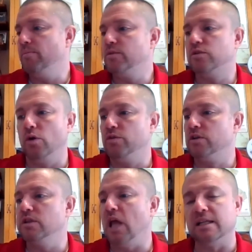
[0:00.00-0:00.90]
So
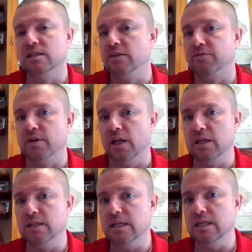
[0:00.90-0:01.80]
there's lots of different
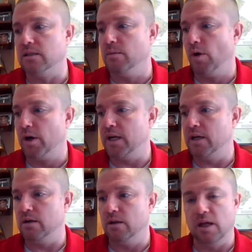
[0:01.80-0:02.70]
LEDs in the
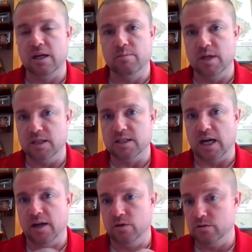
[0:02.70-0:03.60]
market, light emitting
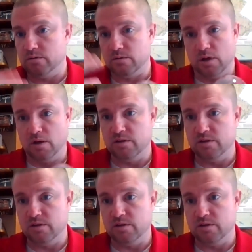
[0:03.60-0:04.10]
diodes,